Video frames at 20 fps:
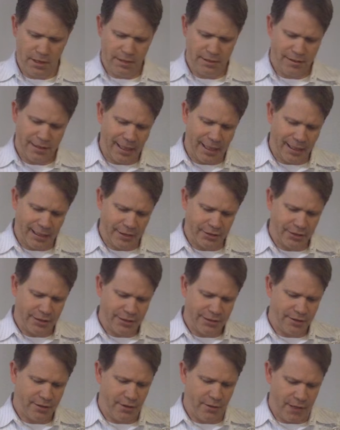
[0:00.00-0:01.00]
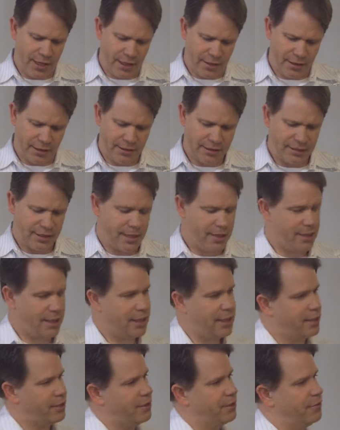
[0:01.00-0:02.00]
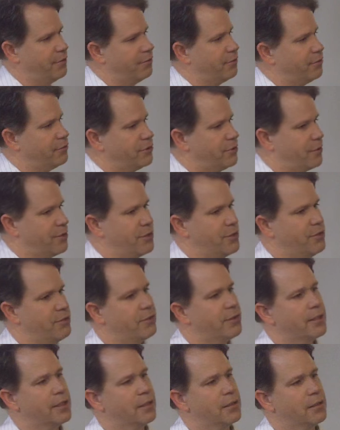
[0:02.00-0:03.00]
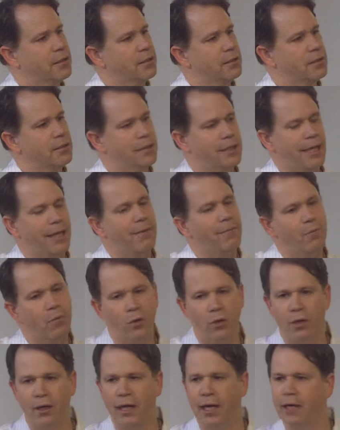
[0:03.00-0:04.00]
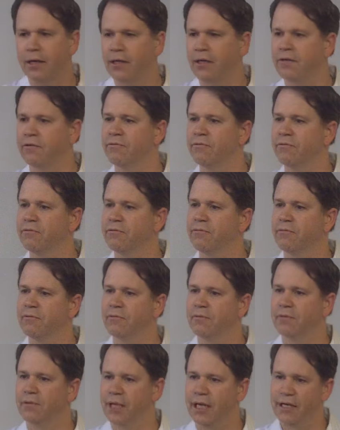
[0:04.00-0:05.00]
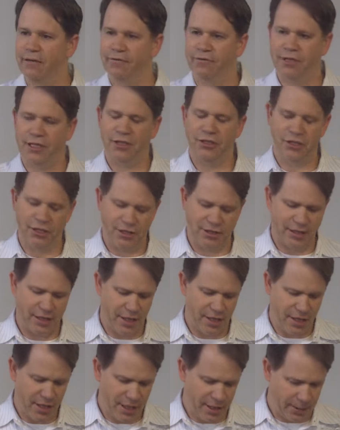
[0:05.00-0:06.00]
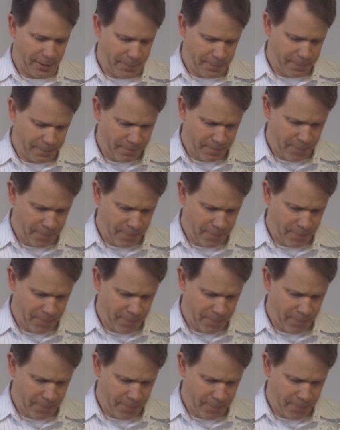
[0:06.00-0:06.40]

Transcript: is to actually slow down and say thank you so that you can get more out of life than just the thing.